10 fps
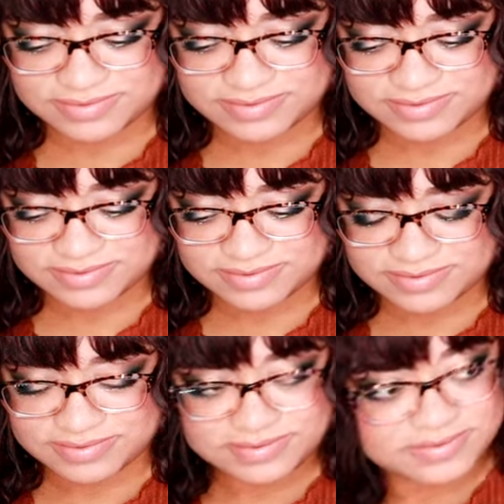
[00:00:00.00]

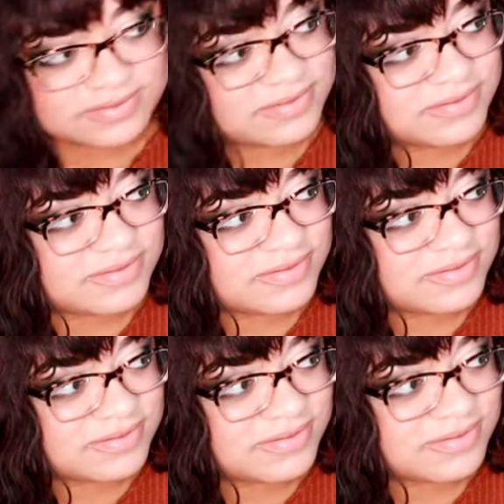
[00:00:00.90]

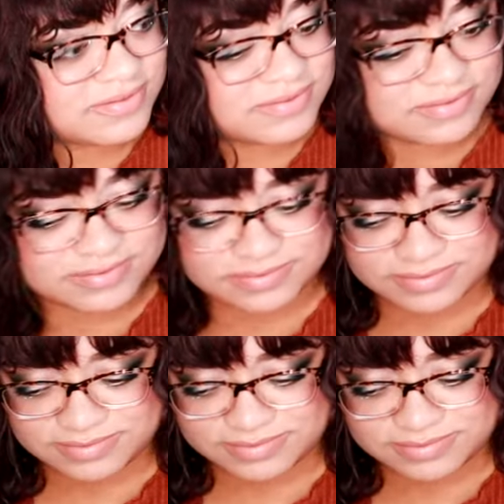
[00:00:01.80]

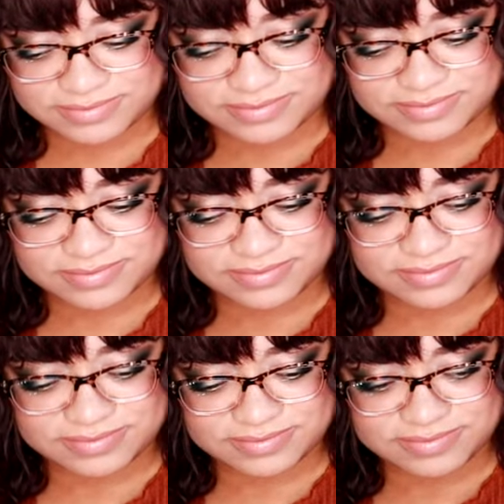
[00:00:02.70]

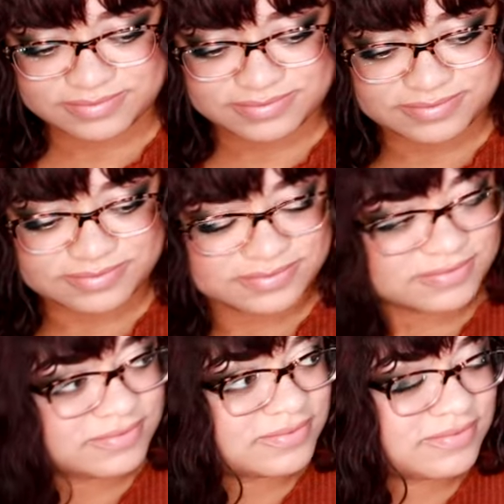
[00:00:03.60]
No words are spoken by the person on screen.